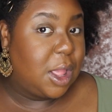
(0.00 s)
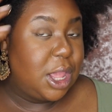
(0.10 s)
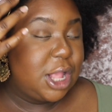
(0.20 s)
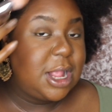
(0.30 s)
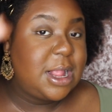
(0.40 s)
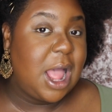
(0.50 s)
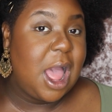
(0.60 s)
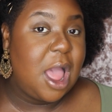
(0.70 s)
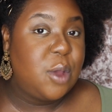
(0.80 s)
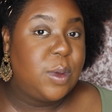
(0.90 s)
So here's the
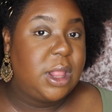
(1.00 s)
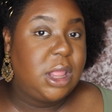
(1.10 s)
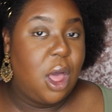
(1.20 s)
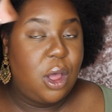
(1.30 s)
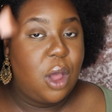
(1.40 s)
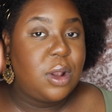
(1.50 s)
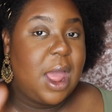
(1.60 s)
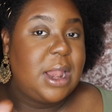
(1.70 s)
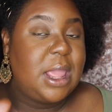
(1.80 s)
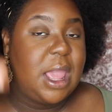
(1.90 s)
side with Cocoa
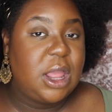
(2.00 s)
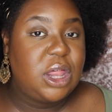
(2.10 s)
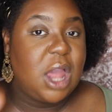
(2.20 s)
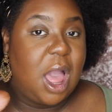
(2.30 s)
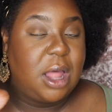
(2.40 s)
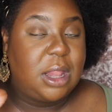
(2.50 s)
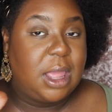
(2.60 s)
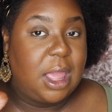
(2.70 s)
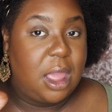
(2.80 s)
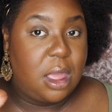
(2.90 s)
Naughty and
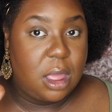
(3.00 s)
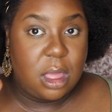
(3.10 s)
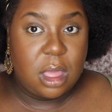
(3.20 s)
chocolate.